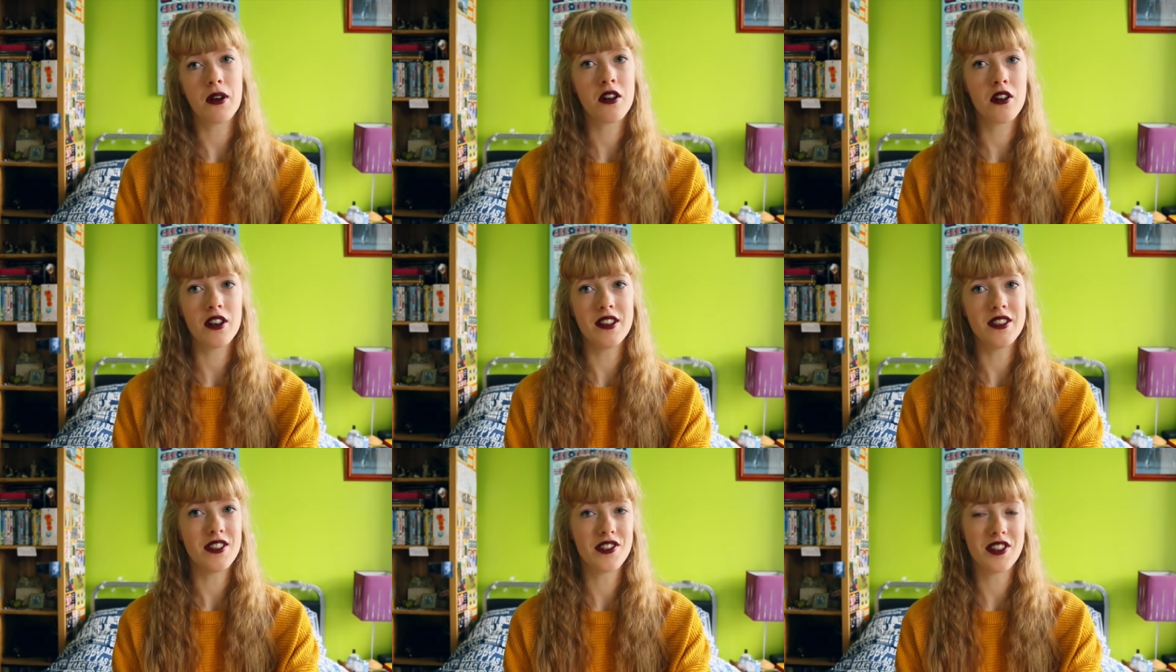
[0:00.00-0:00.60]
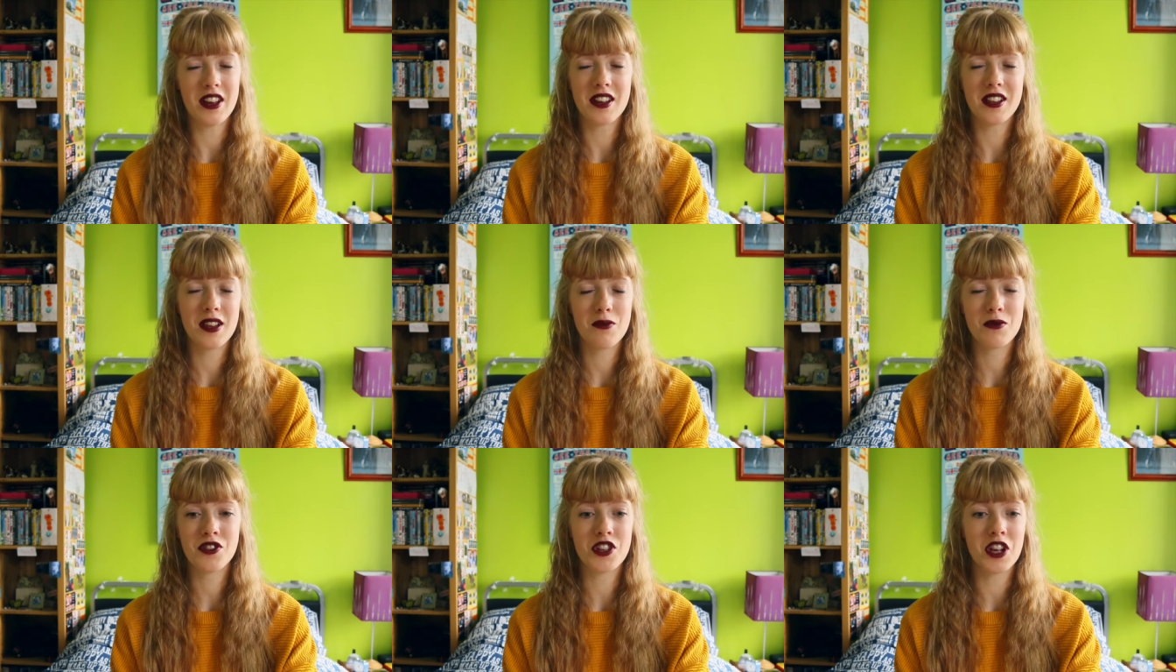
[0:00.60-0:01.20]
I got it in the sale.
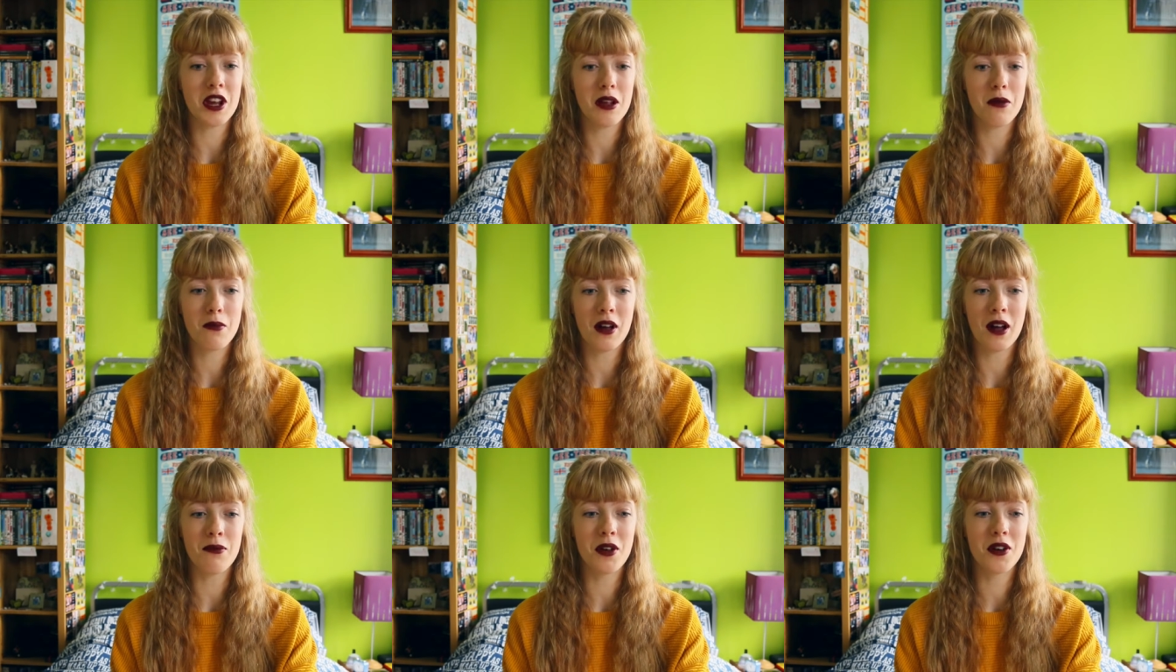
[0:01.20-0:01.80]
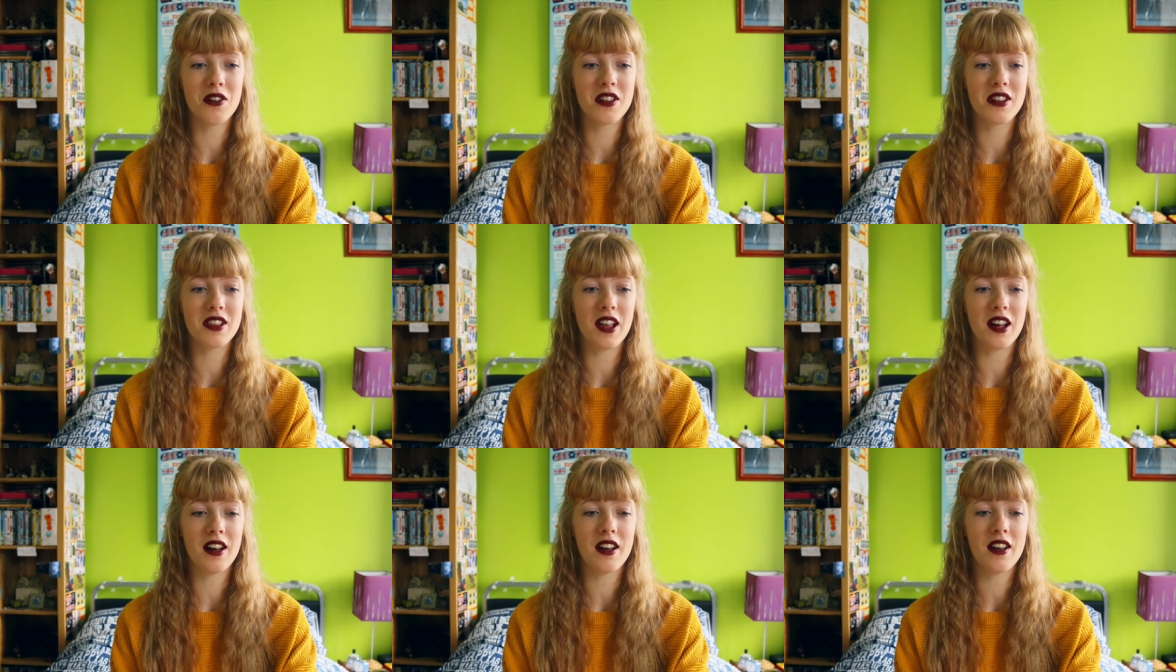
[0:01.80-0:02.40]
It was cheap, I'm not gonna
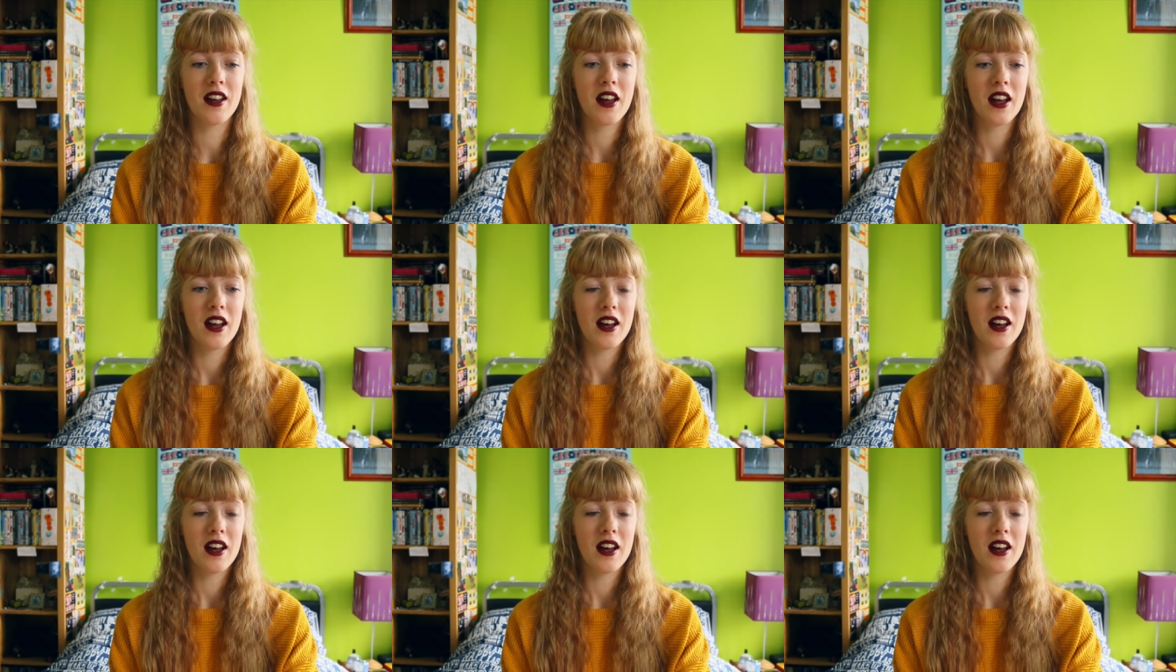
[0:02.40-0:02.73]
lie.